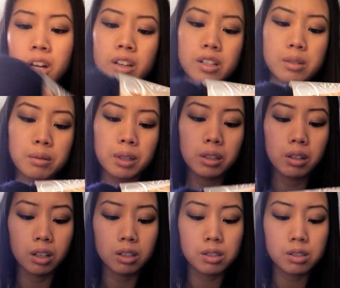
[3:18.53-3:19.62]
This one
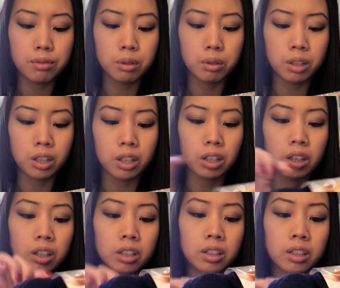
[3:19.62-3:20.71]
calls for
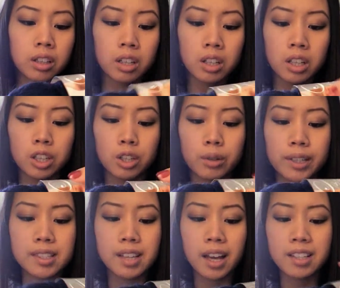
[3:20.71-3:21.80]

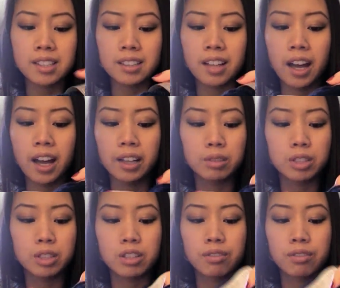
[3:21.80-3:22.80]
US size 9, which is